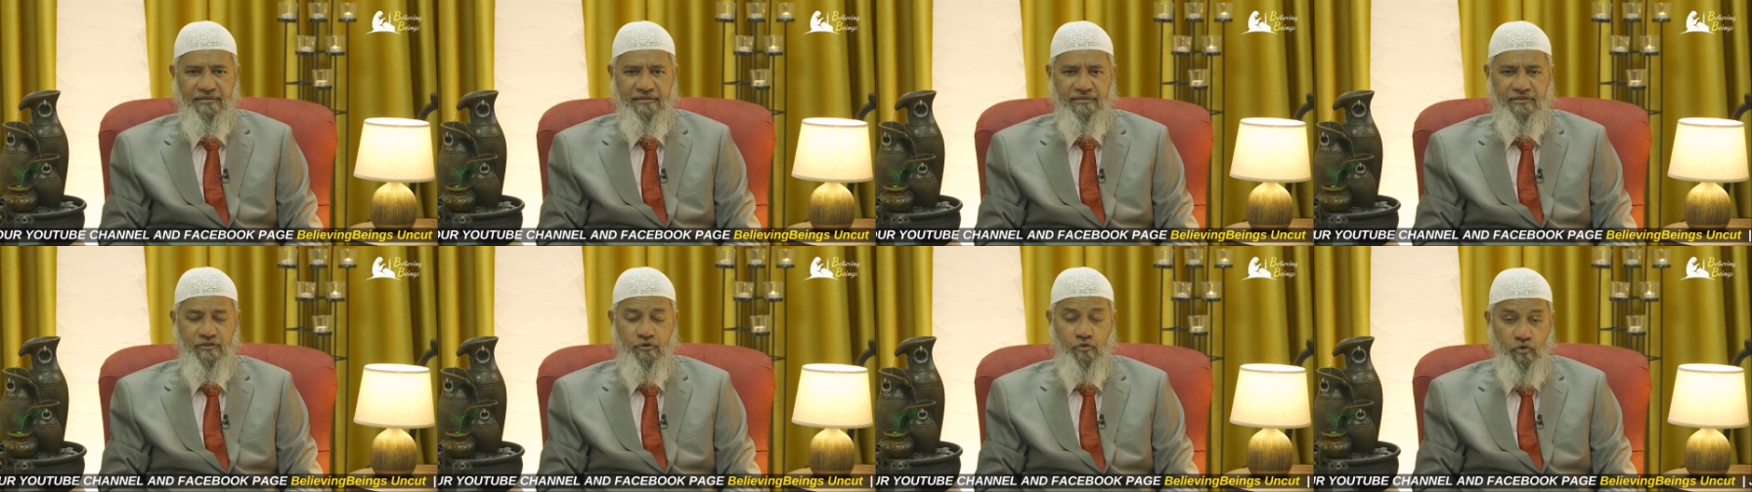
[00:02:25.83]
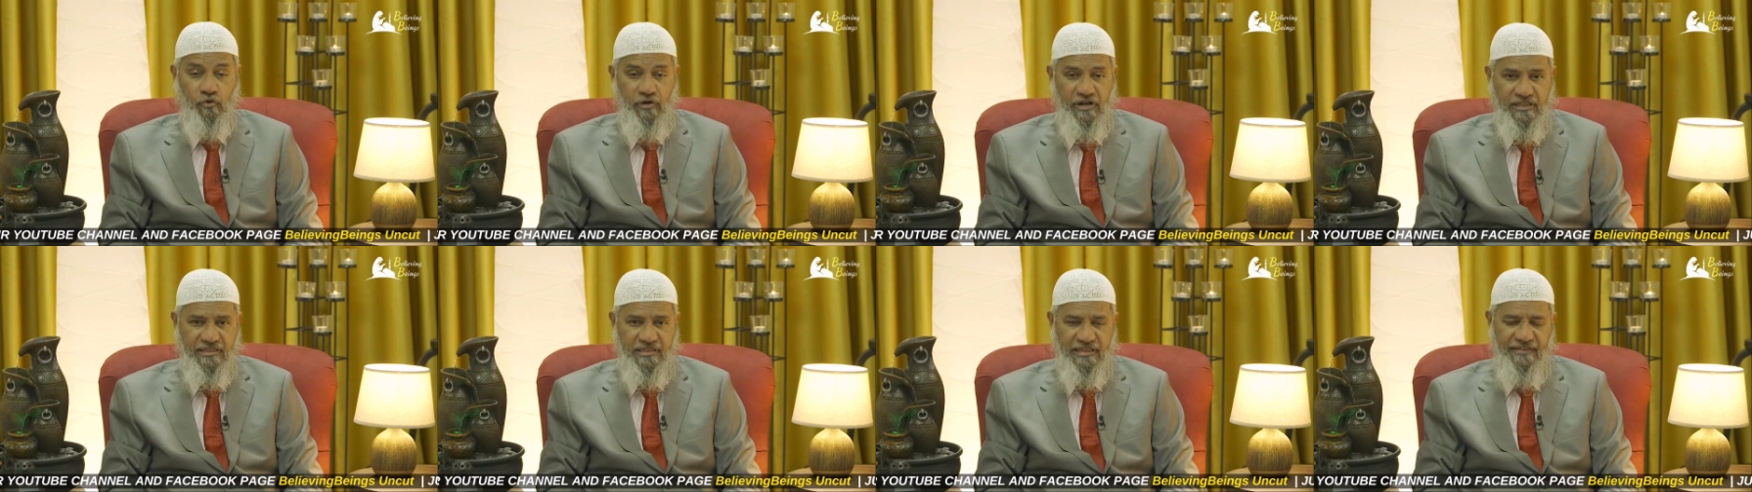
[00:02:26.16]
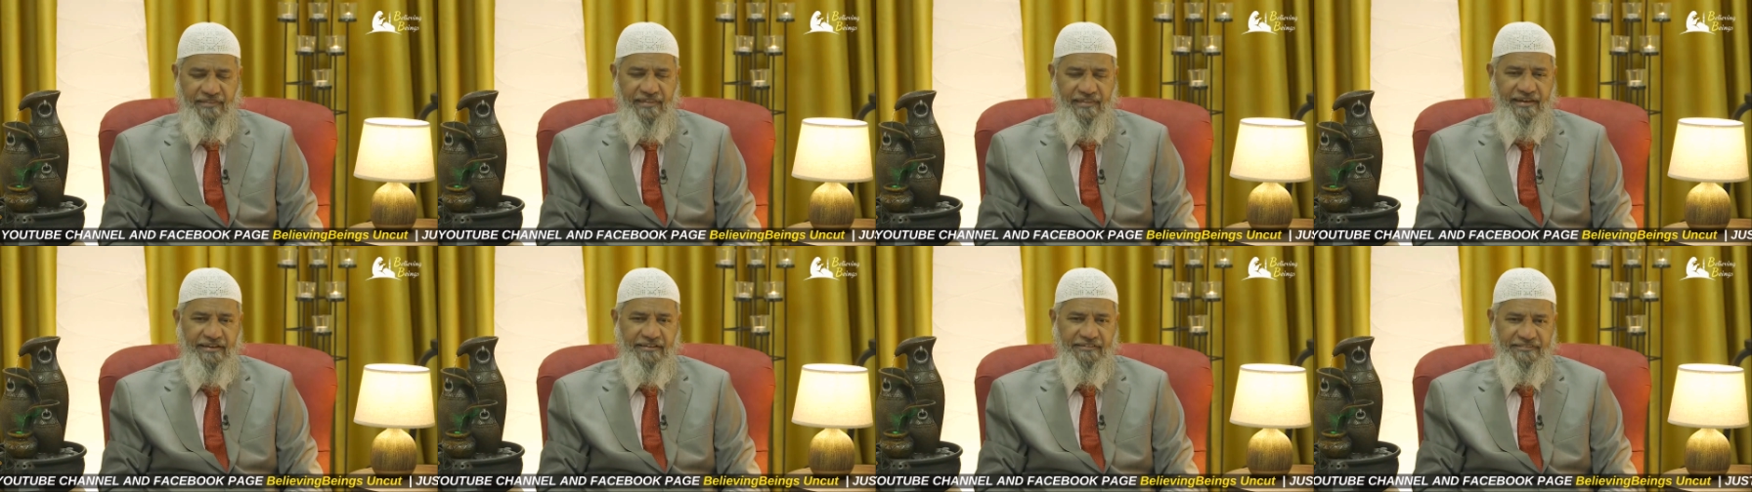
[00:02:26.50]
the rulings are
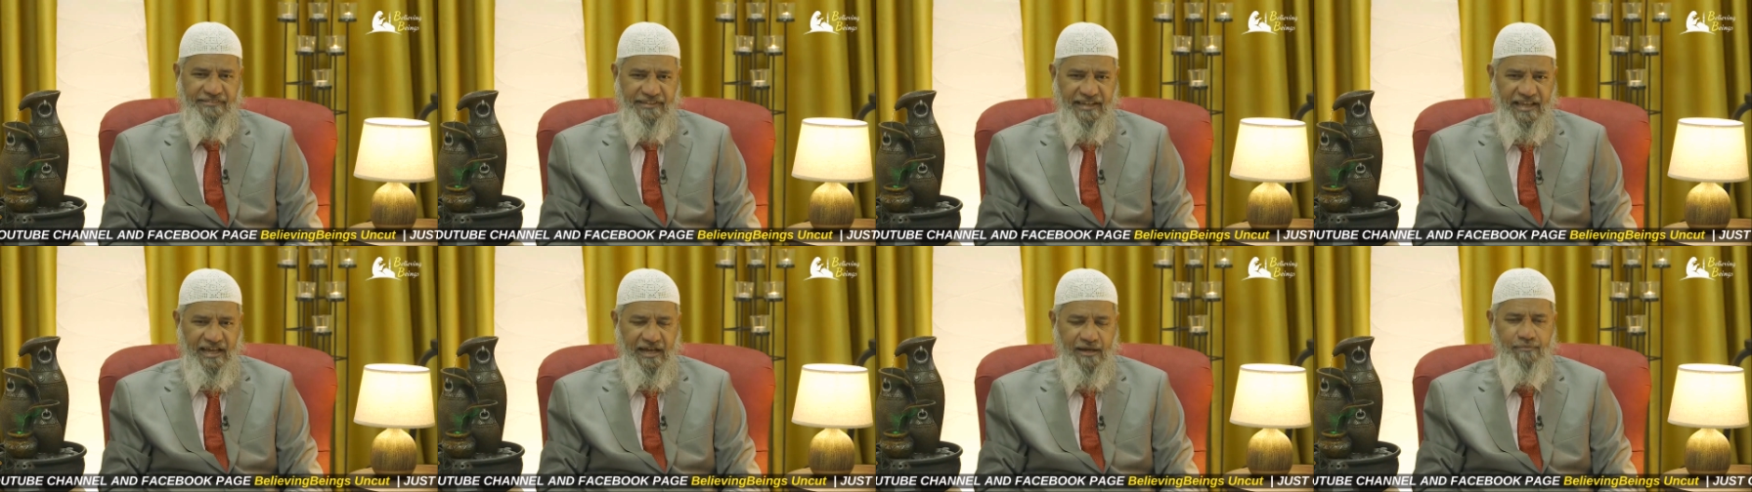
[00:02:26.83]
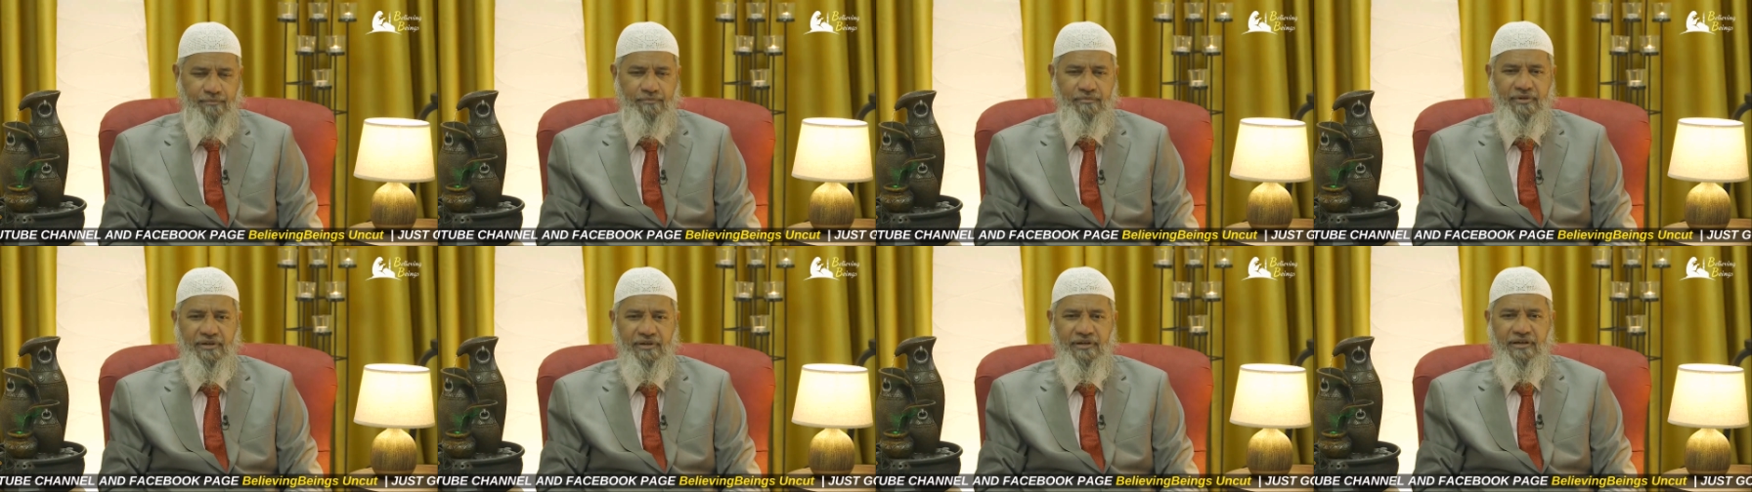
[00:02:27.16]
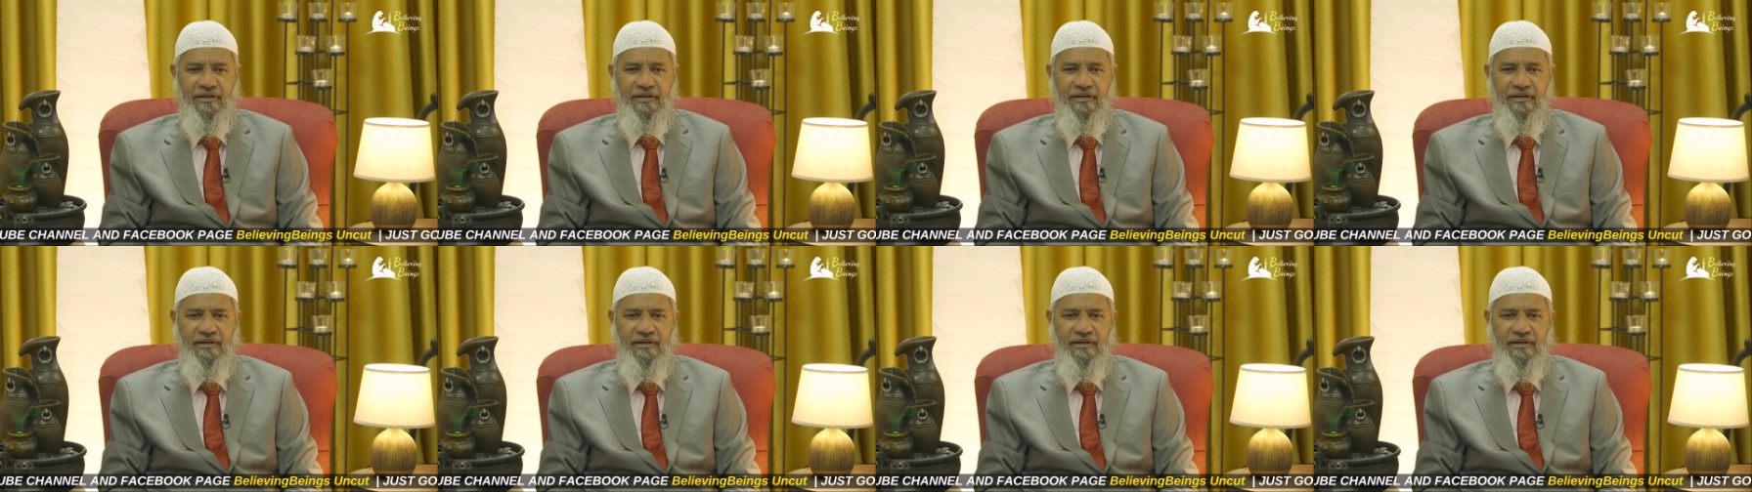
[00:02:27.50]
there in Islam